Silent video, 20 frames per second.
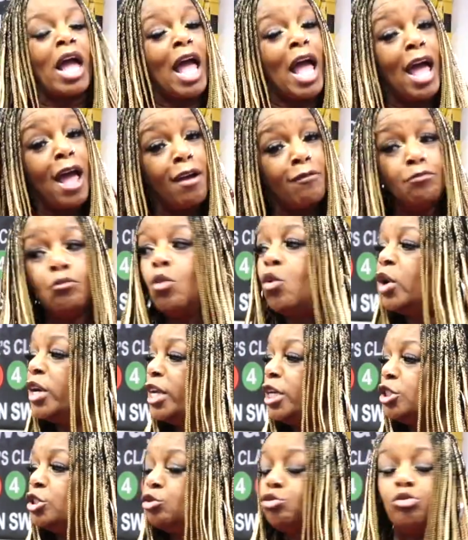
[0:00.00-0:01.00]
I have
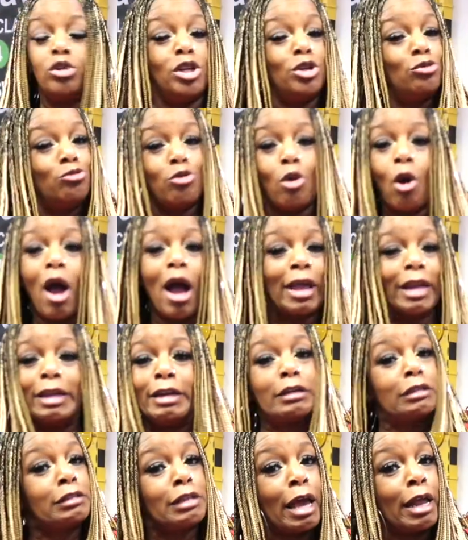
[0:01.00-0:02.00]
morning duty. You know I
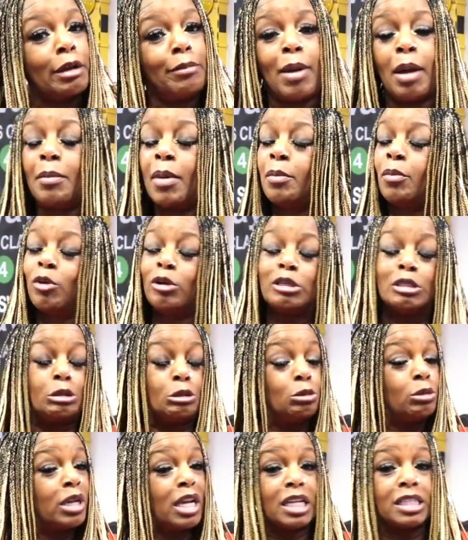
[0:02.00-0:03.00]
get excited about my morning
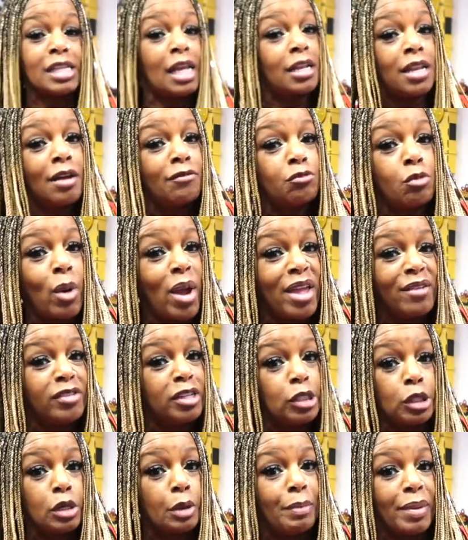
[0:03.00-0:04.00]
duty because I love
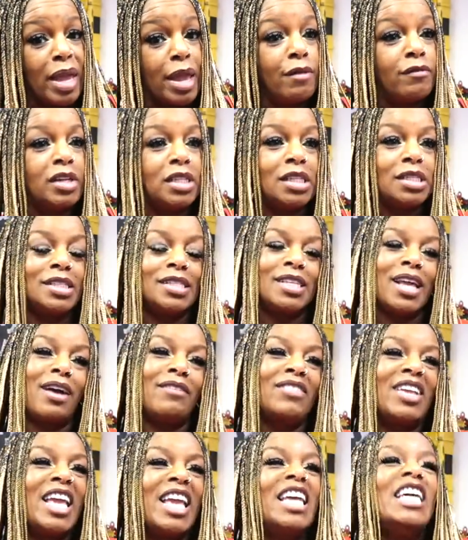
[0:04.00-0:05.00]
waving to the parents and
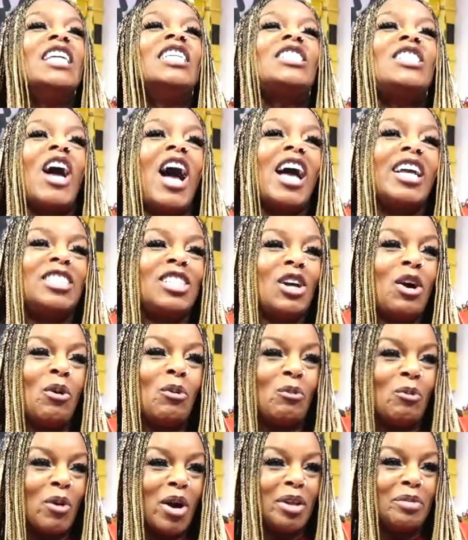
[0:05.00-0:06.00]
stuff. So I
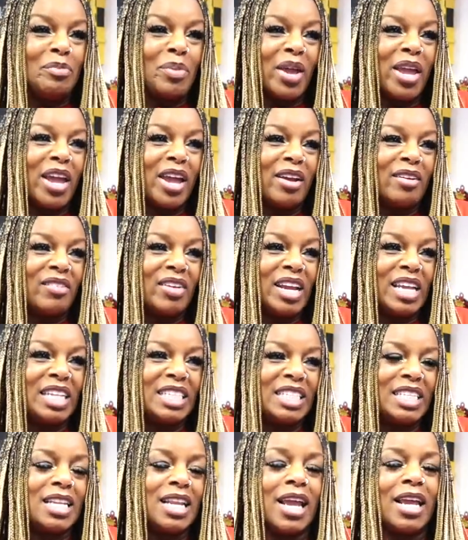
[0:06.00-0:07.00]
tell one
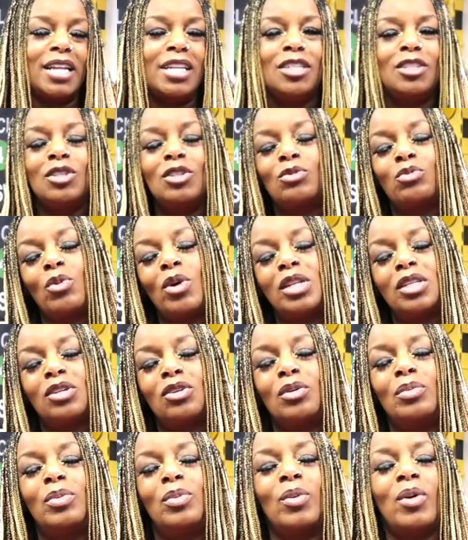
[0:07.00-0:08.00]
parent today, this is one
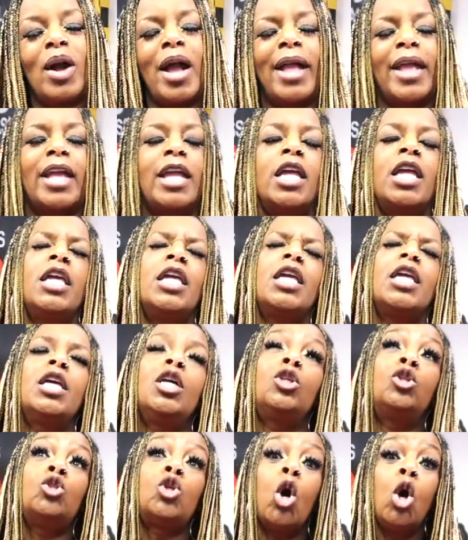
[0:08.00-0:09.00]
little boy. He
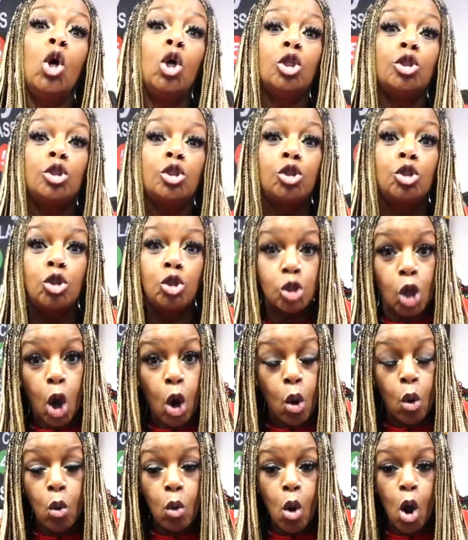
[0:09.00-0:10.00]
is
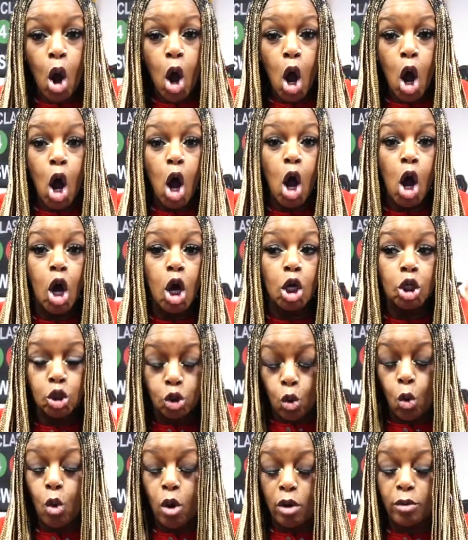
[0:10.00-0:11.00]
so
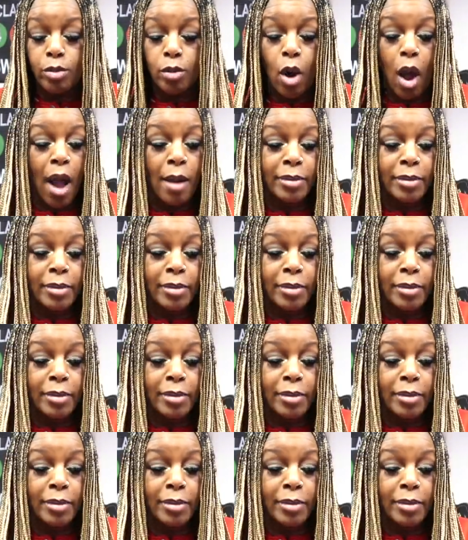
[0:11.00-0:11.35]
adorable.